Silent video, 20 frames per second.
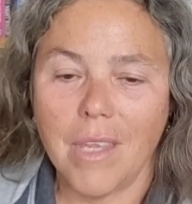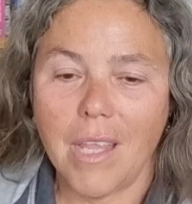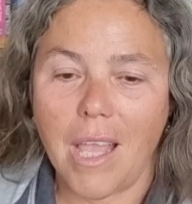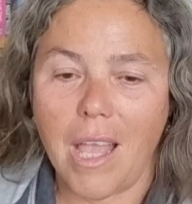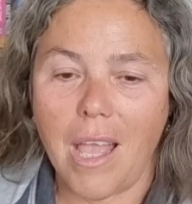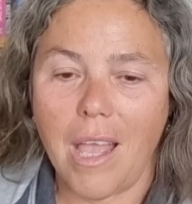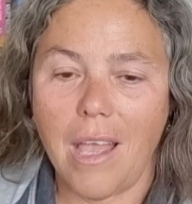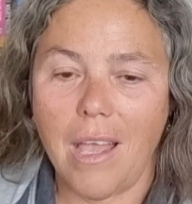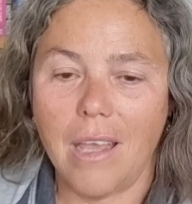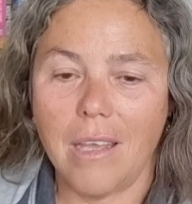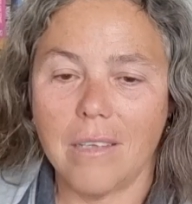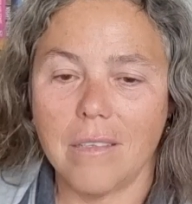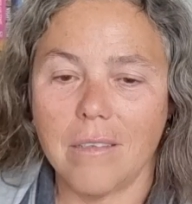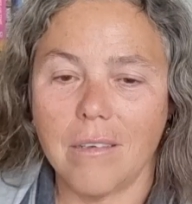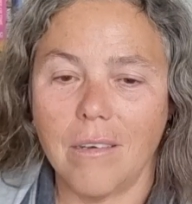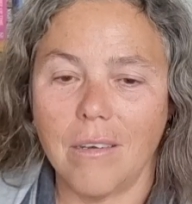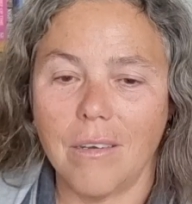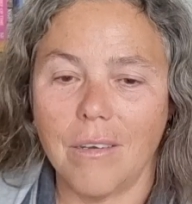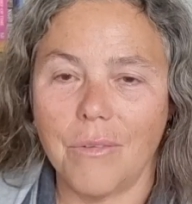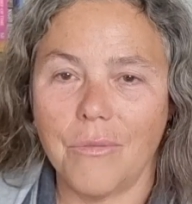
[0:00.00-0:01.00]
and
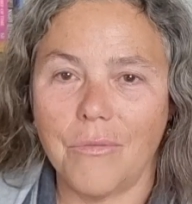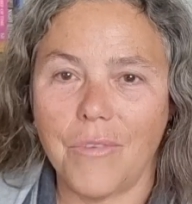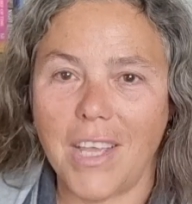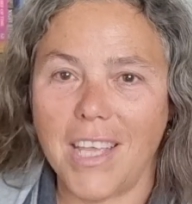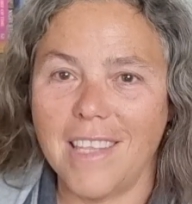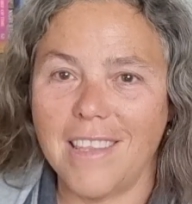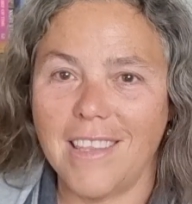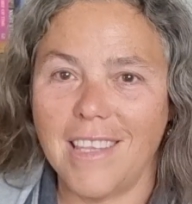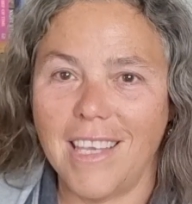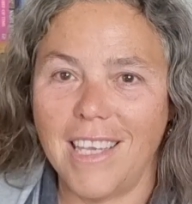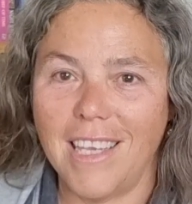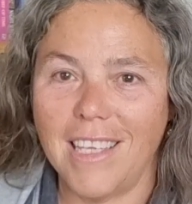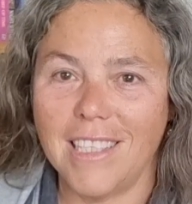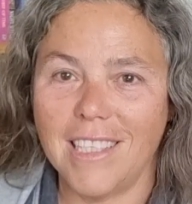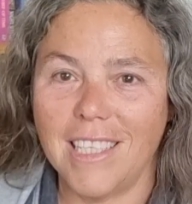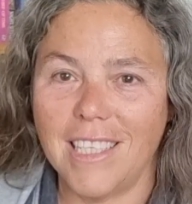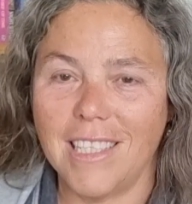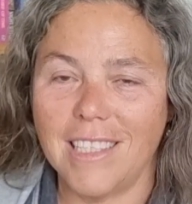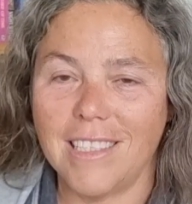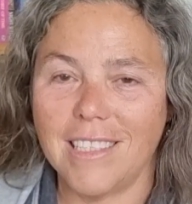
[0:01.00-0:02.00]
on faith
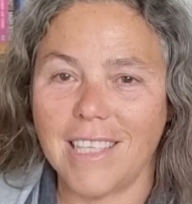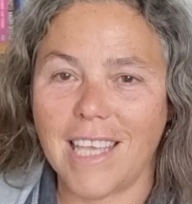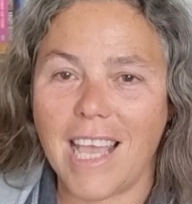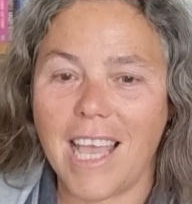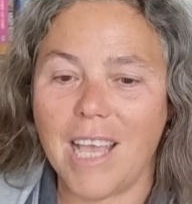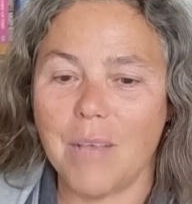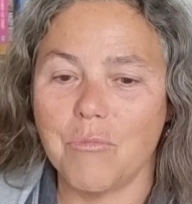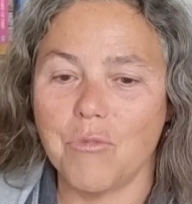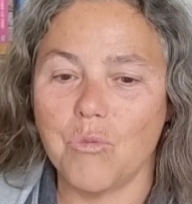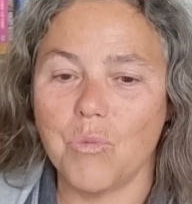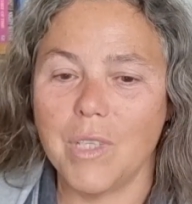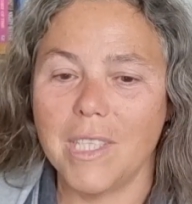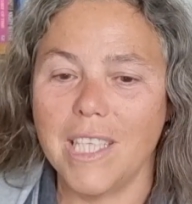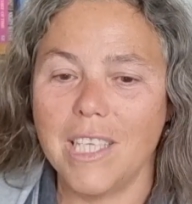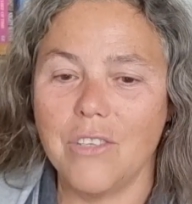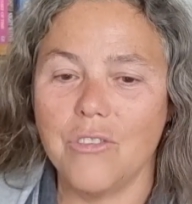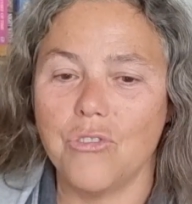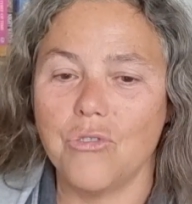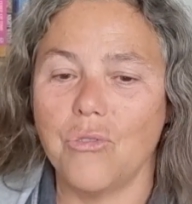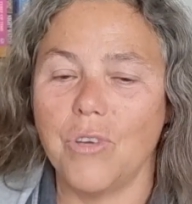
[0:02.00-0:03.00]
healing scams will
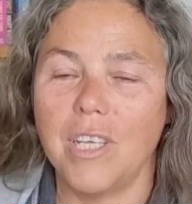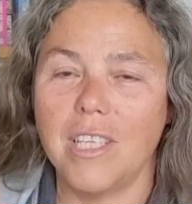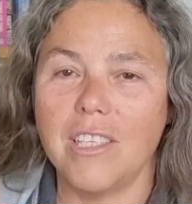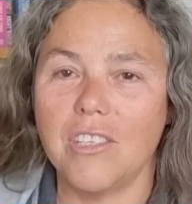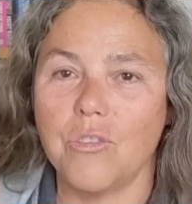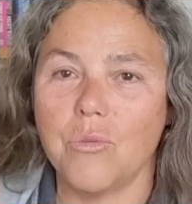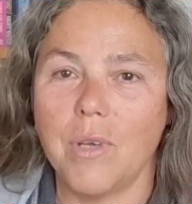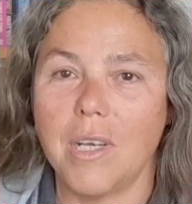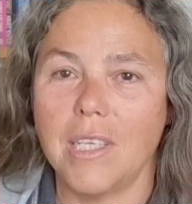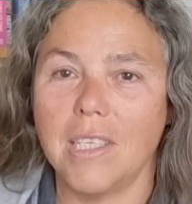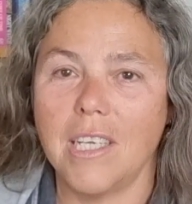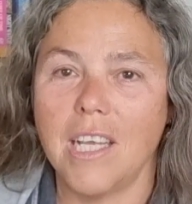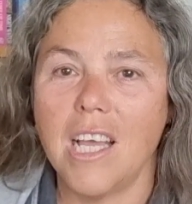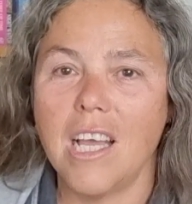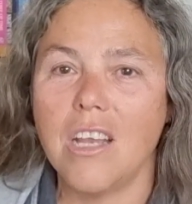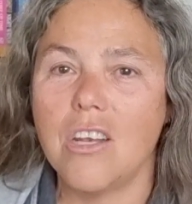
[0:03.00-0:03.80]
enjoy this one.